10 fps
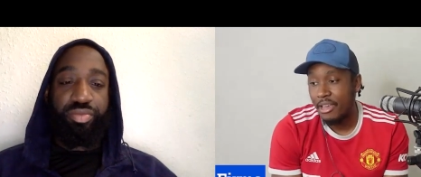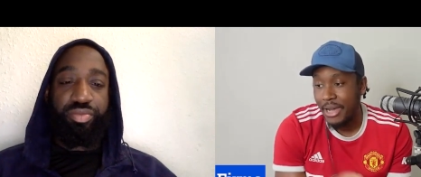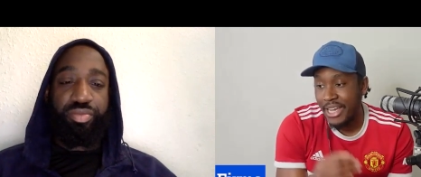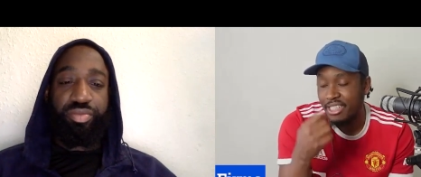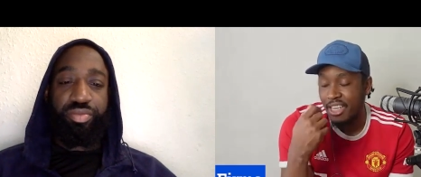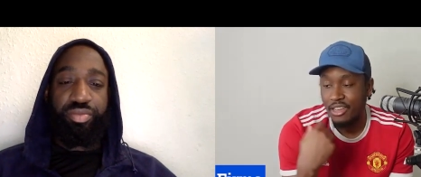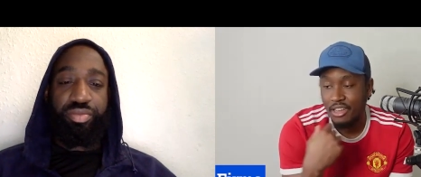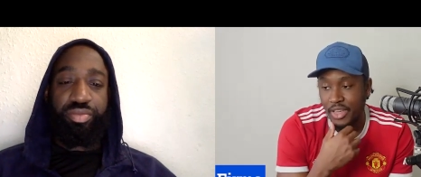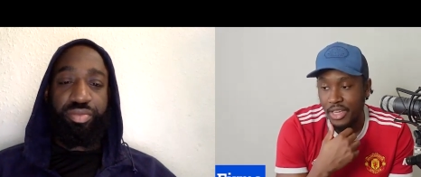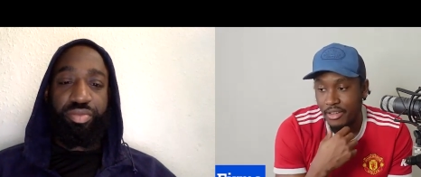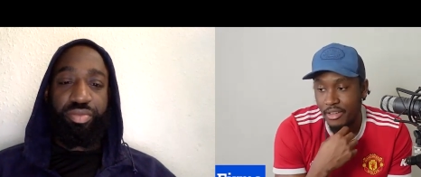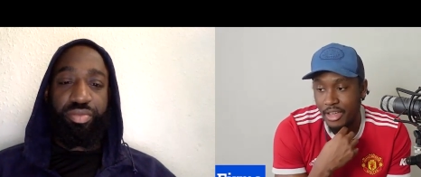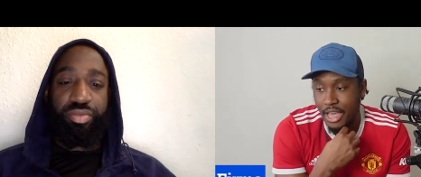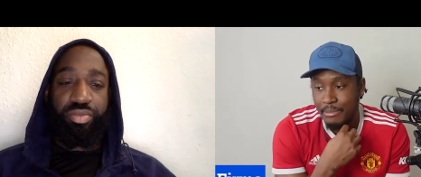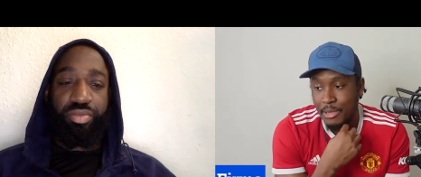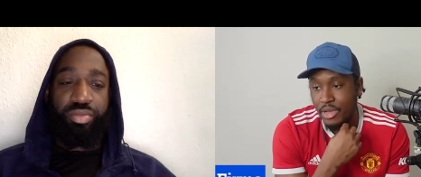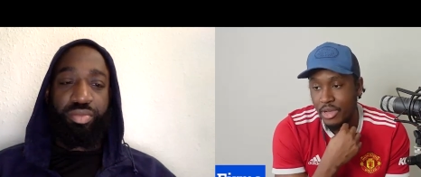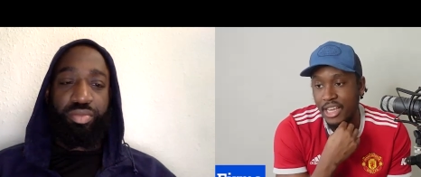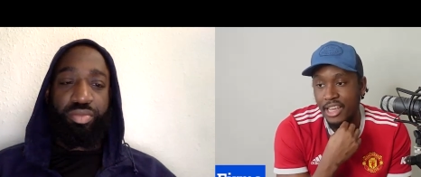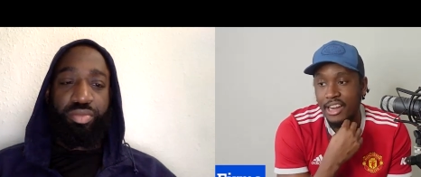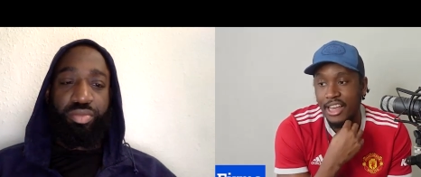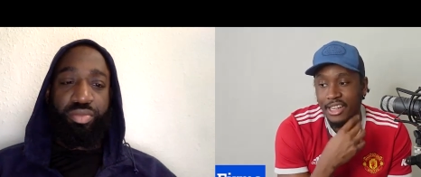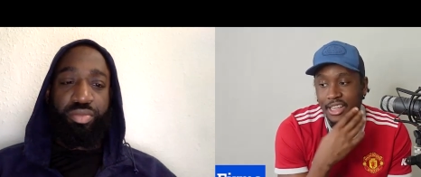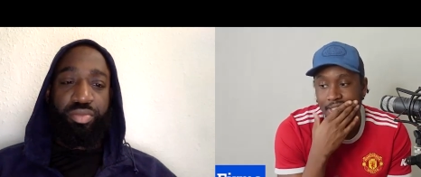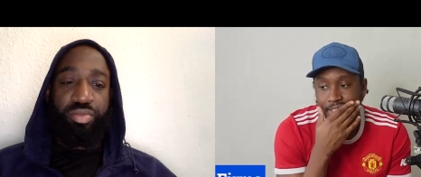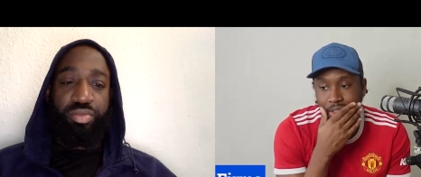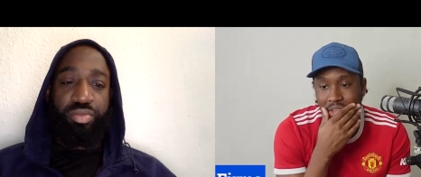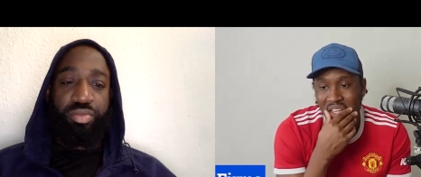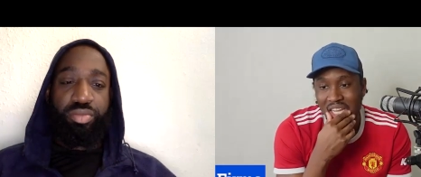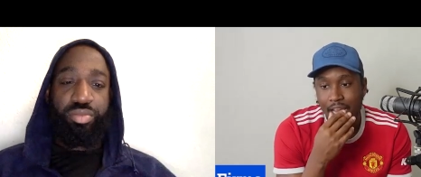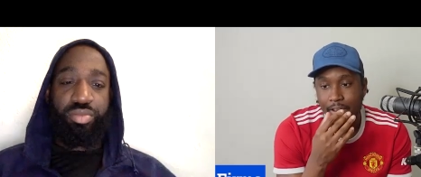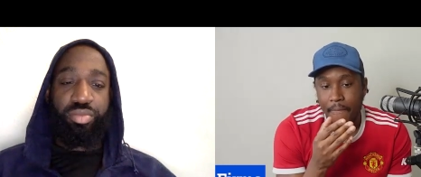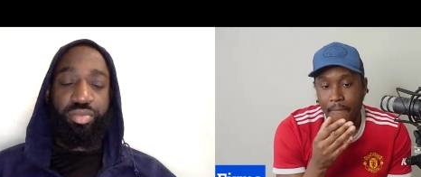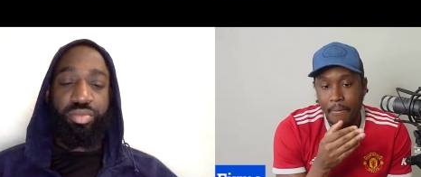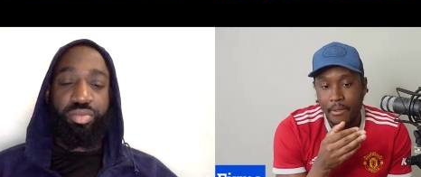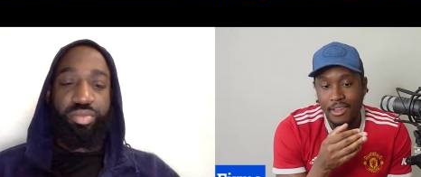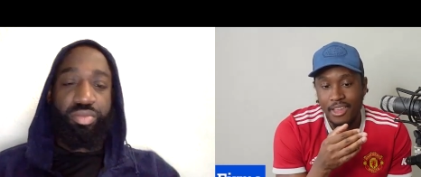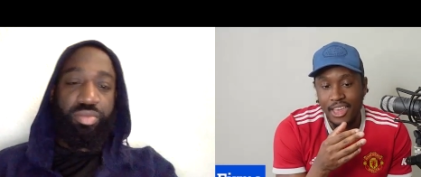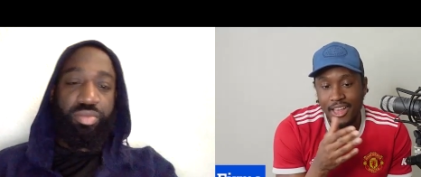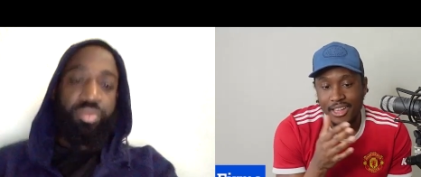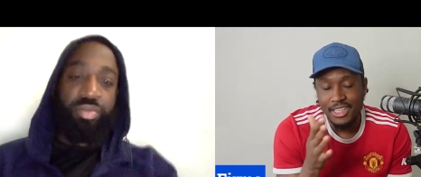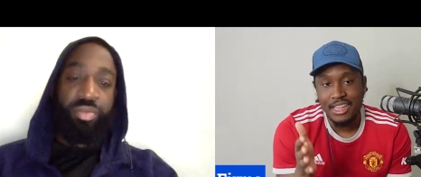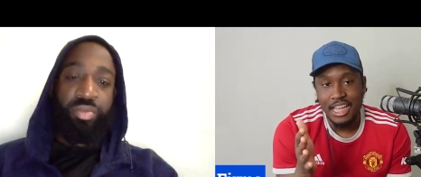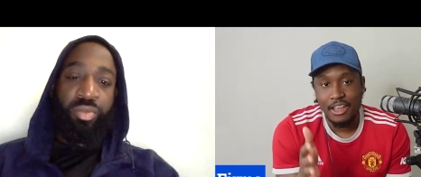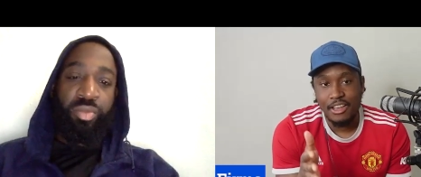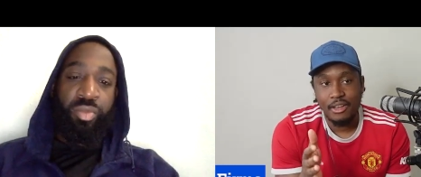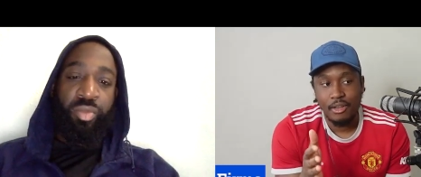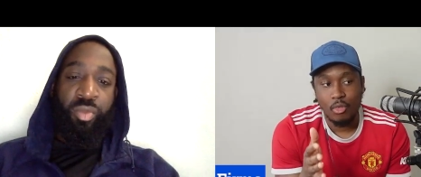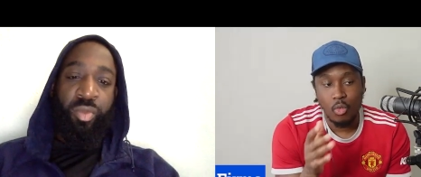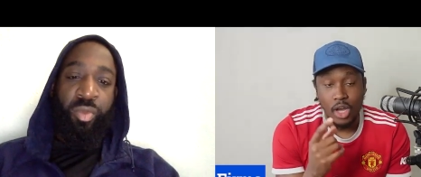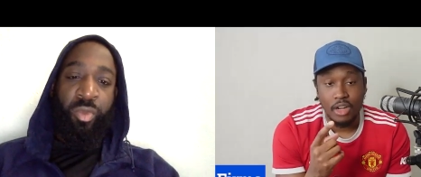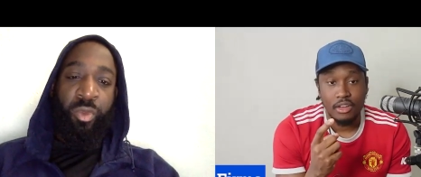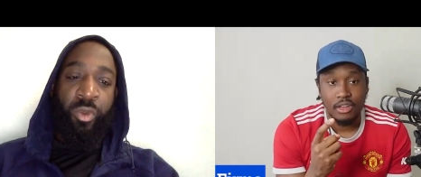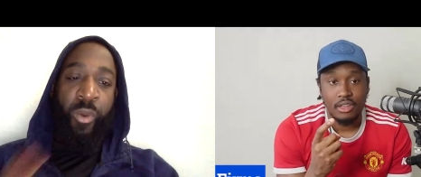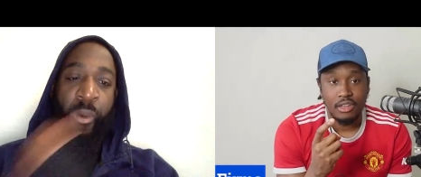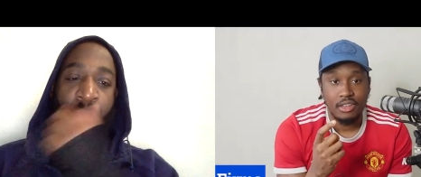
Speaker 1: in my take of it, I'm looking at it like this. Look, is it that one?